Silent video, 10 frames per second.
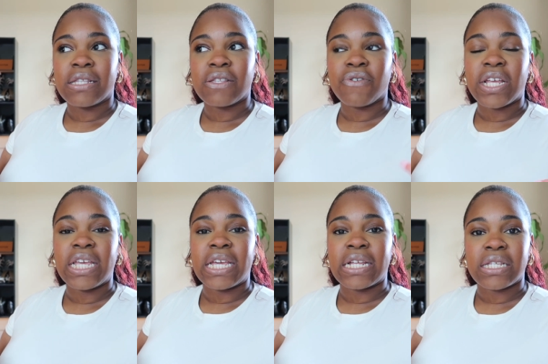so that
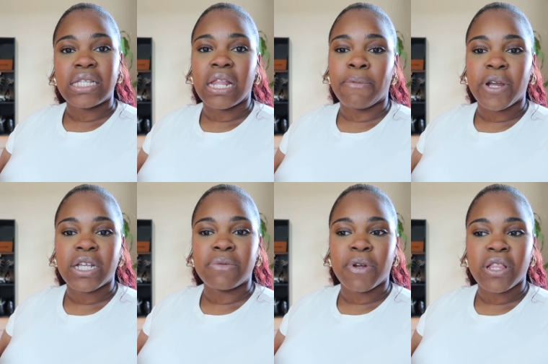he can celebrate
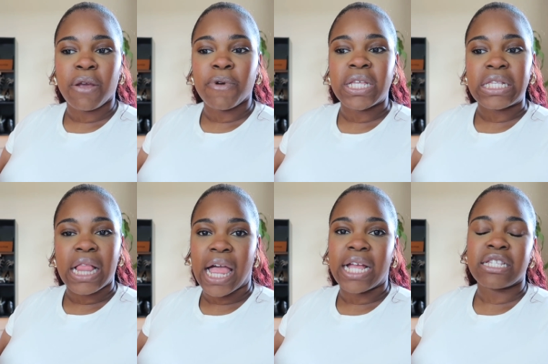his birthday with his
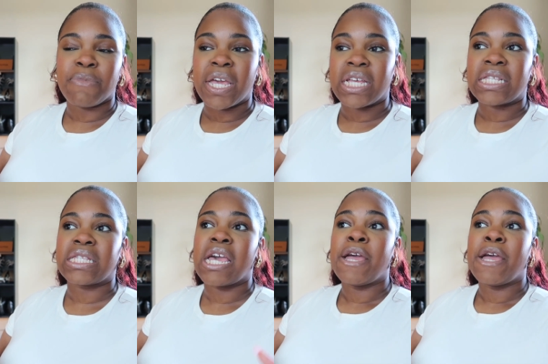classmates.